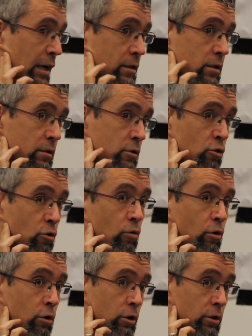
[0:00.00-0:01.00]
as
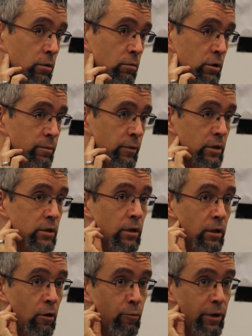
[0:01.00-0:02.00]
so-called, which means
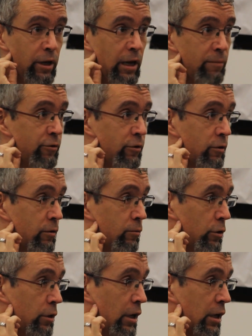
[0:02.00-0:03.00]
the opening up for
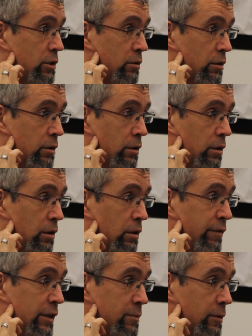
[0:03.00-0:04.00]
multinational
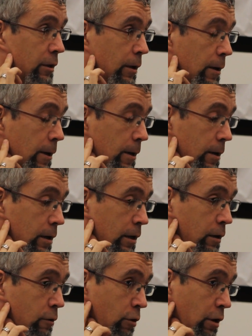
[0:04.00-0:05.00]
investment,
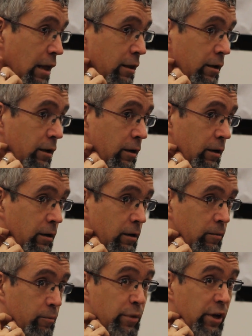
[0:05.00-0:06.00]
or
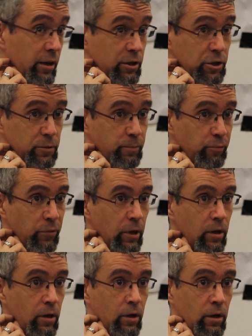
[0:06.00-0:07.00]
rather pillage,
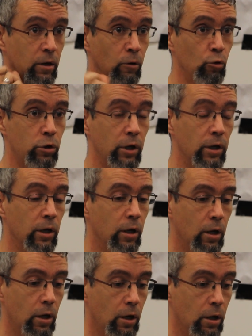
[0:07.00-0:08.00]
looting.
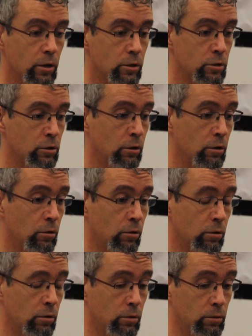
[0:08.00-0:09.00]

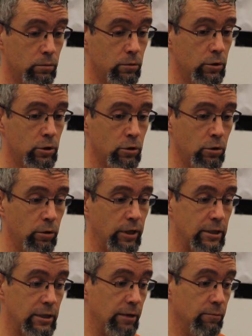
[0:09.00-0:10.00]
So
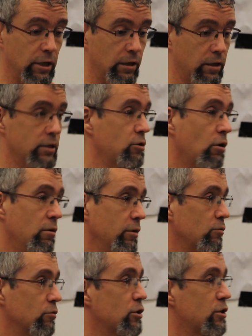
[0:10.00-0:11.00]
it seemed that this
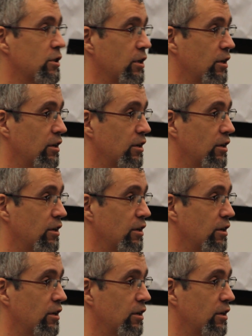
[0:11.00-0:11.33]
government was